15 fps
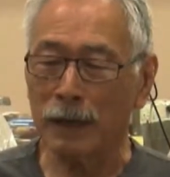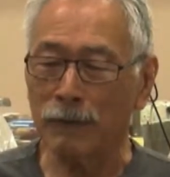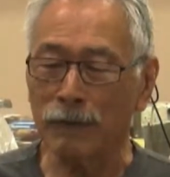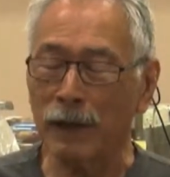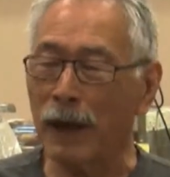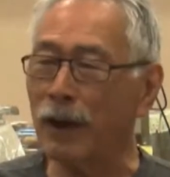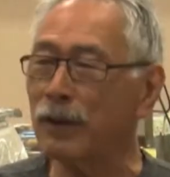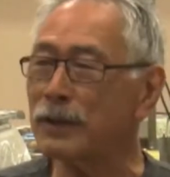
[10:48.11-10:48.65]

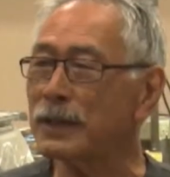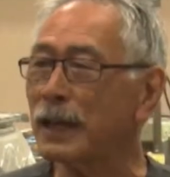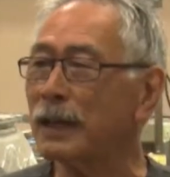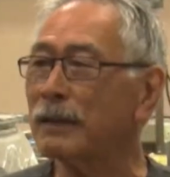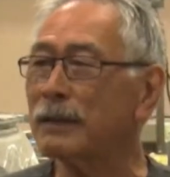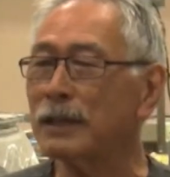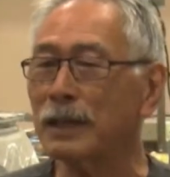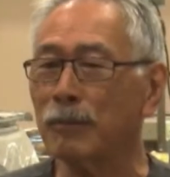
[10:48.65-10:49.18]
flyers at
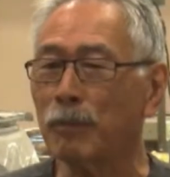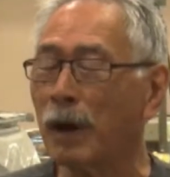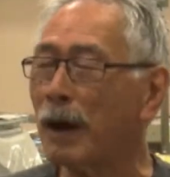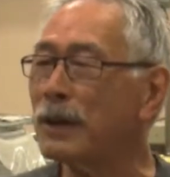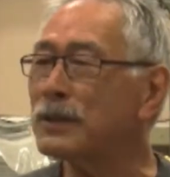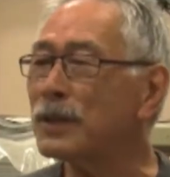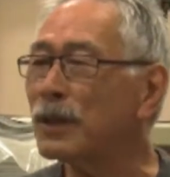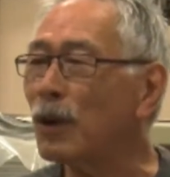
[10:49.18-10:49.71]

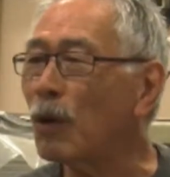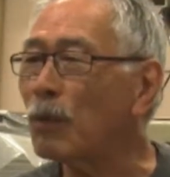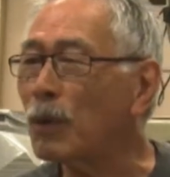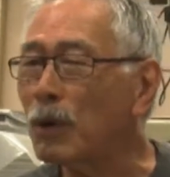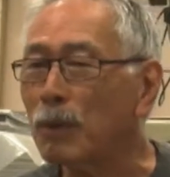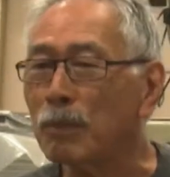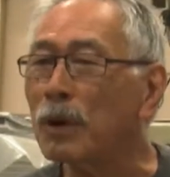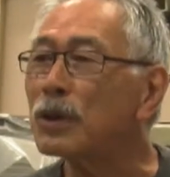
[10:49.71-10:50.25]
Barnes &
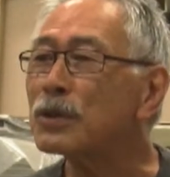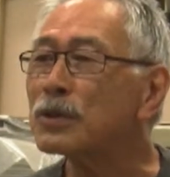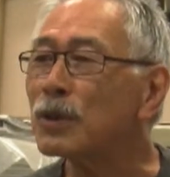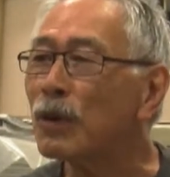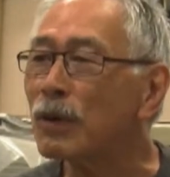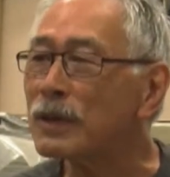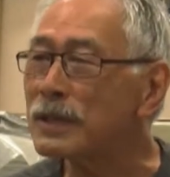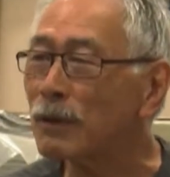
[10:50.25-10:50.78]
Noble,
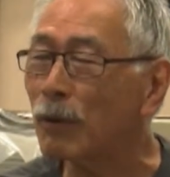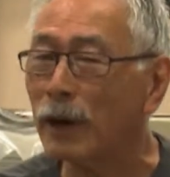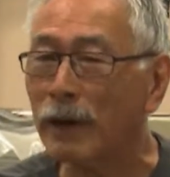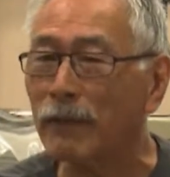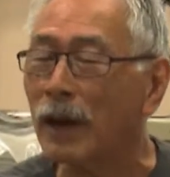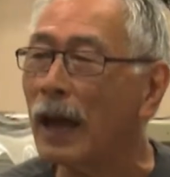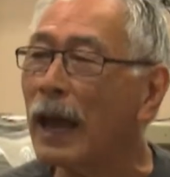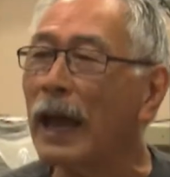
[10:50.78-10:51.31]
bookstores, and
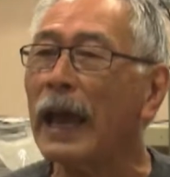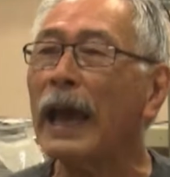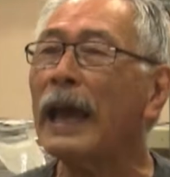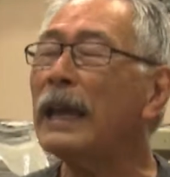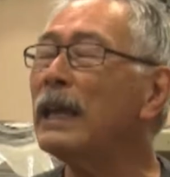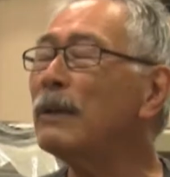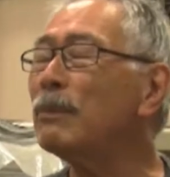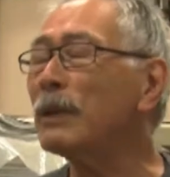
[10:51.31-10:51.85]
whatever.
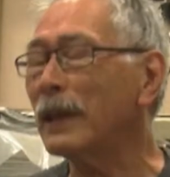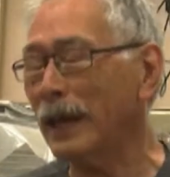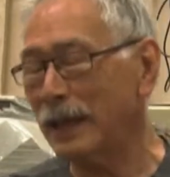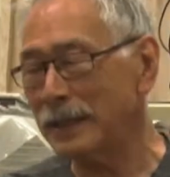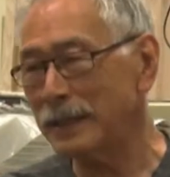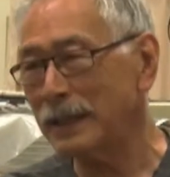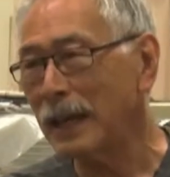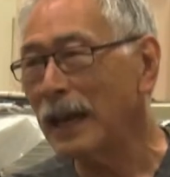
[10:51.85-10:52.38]
Any
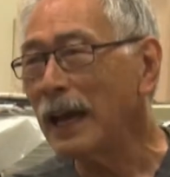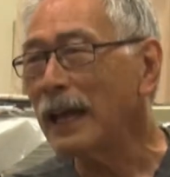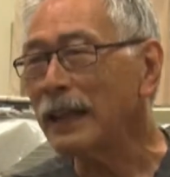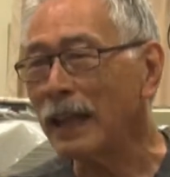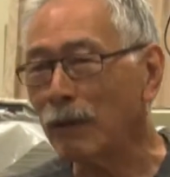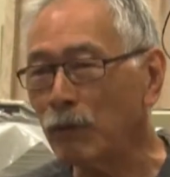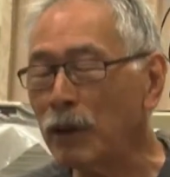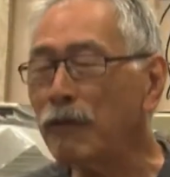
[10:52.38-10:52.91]
place
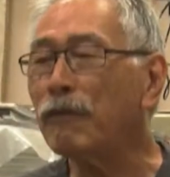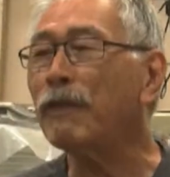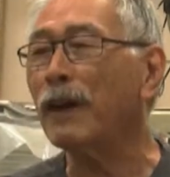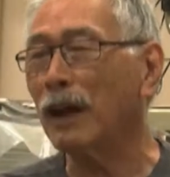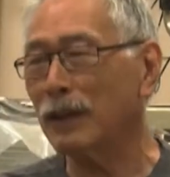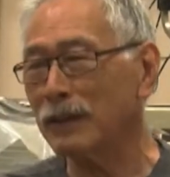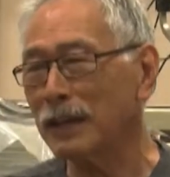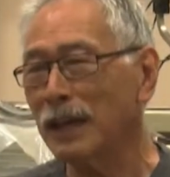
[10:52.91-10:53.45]
that we
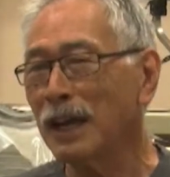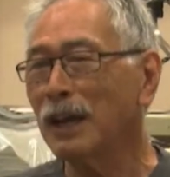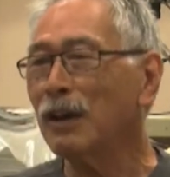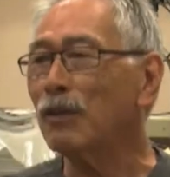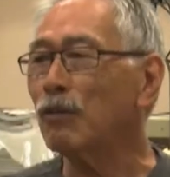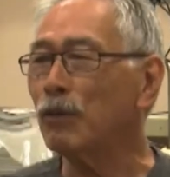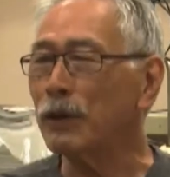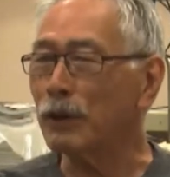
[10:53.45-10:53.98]
felt
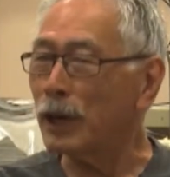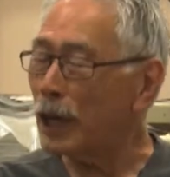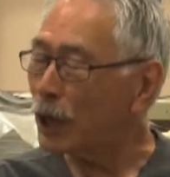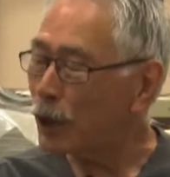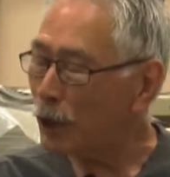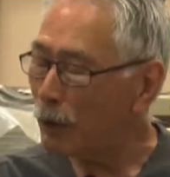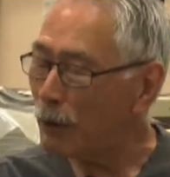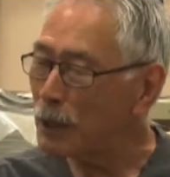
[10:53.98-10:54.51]
we would
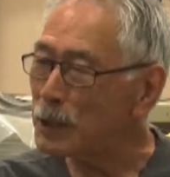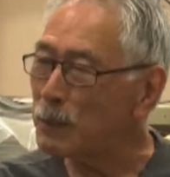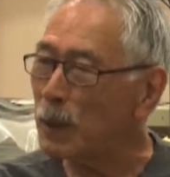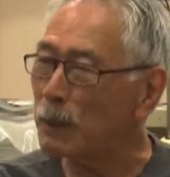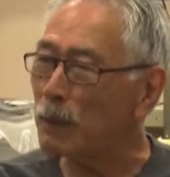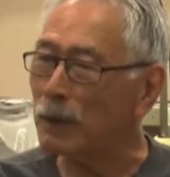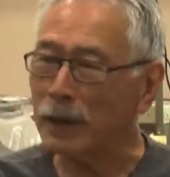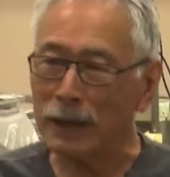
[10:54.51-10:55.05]
encourage
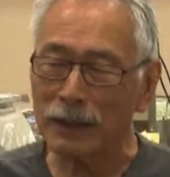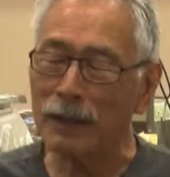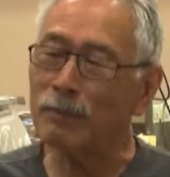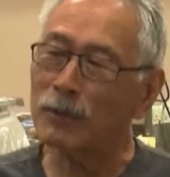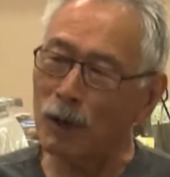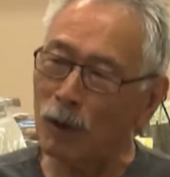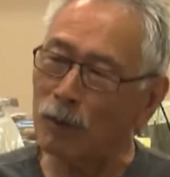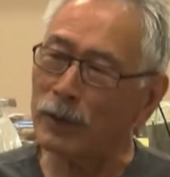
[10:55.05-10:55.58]
people, let
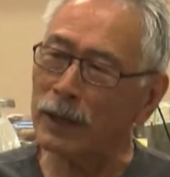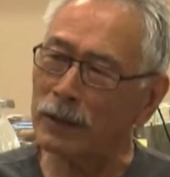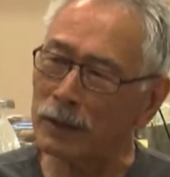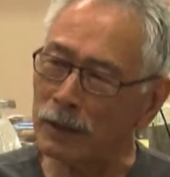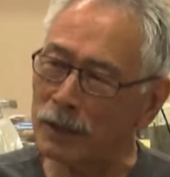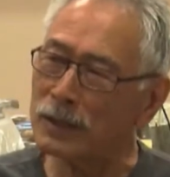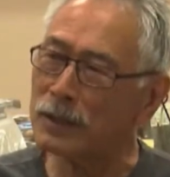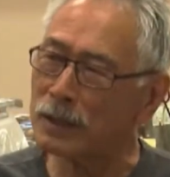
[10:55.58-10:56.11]
them know that
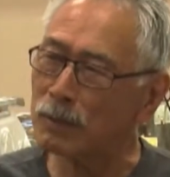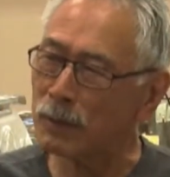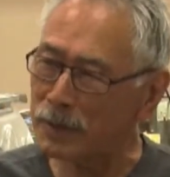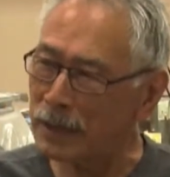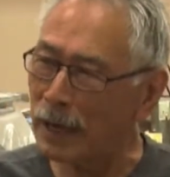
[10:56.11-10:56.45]
this is what's